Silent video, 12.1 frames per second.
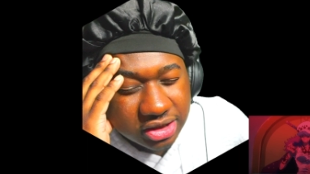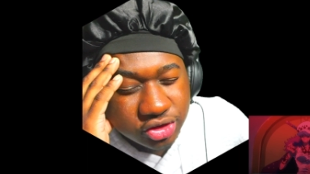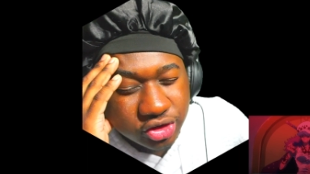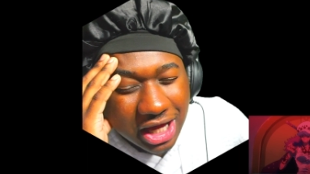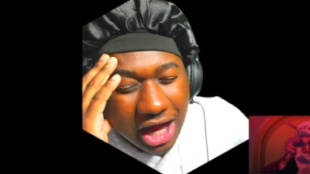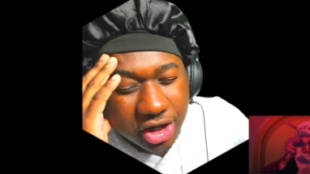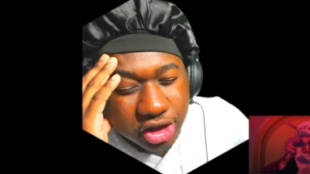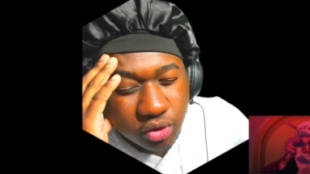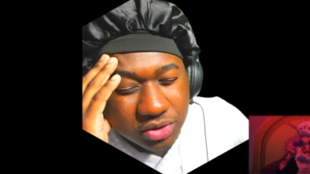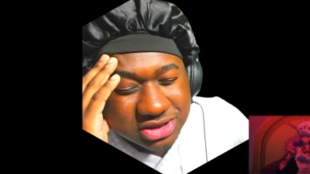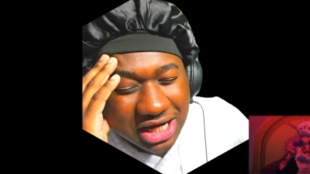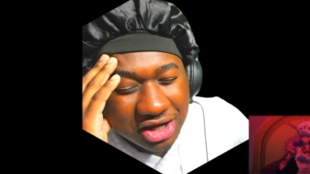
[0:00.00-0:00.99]
Do y'all know
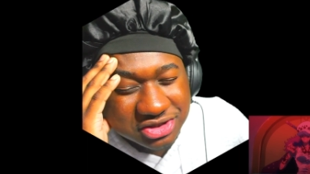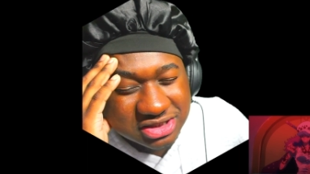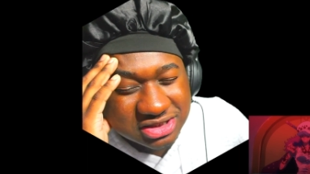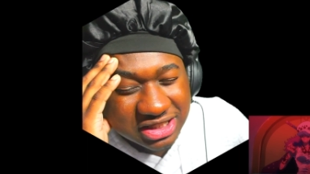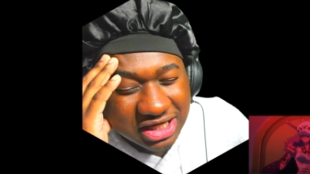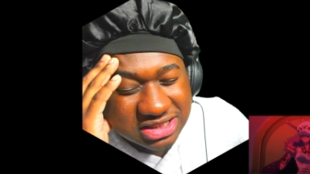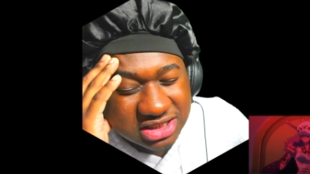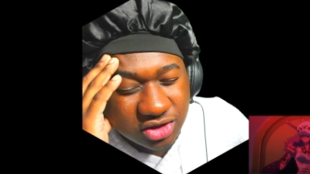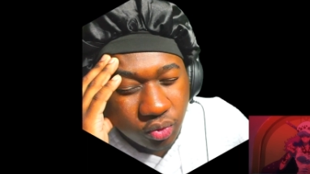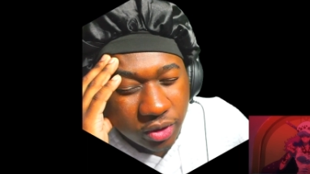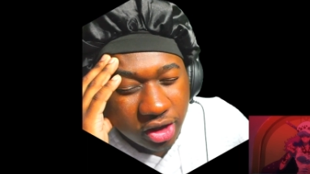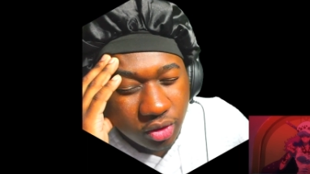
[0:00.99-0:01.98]
what y'all just did to the
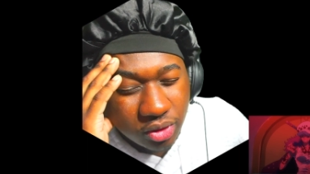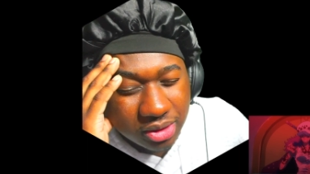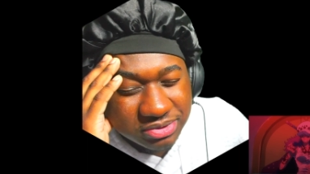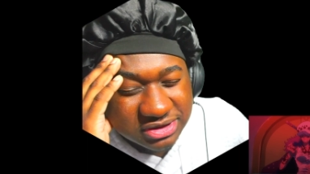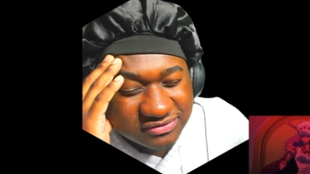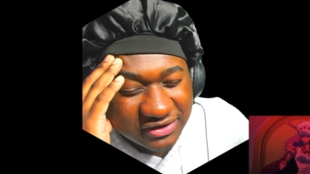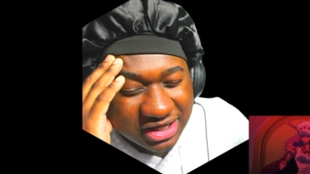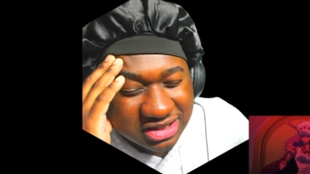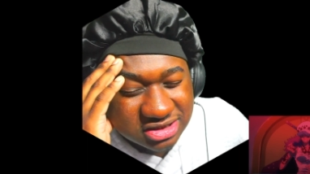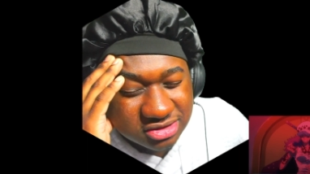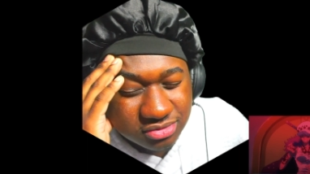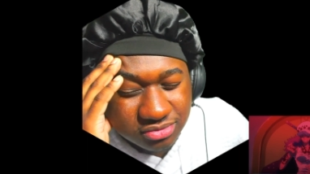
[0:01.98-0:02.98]
weird One Piece
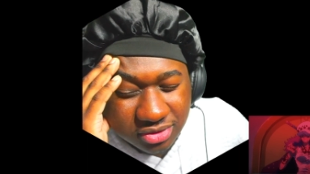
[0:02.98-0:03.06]
fans?